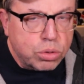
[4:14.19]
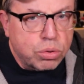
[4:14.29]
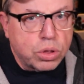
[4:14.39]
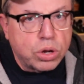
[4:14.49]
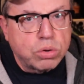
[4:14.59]

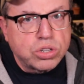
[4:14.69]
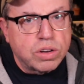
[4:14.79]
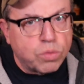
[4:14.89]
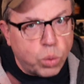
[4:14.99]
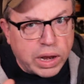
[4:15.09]
through the notion
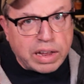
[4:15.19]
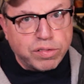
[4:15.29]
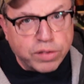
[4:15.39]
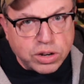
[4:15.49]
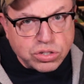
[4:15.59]
of Willy
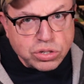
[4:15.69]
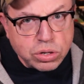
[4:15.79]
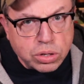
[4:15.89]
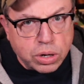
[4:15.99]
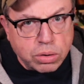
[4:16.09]
first,
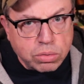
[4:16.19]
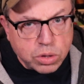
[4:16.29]
you know.